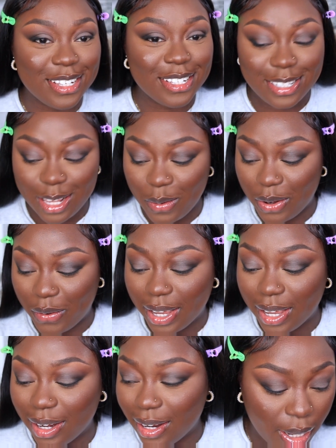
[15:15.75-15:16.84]
so
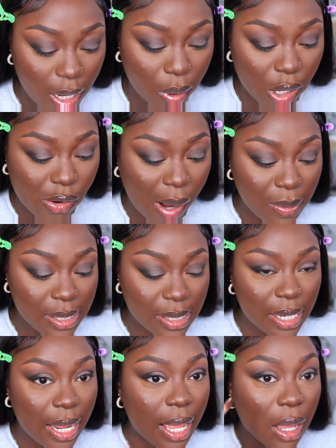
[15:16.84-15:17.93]
annoying. And we're gonna grab
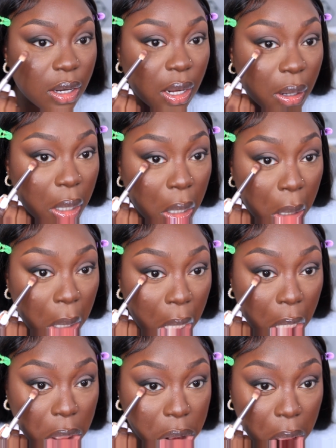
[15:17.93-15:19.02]
Slay on our lower
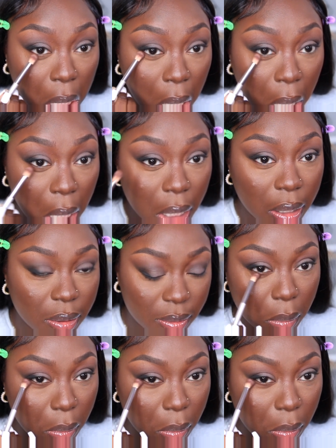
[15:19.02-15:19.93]
lash line.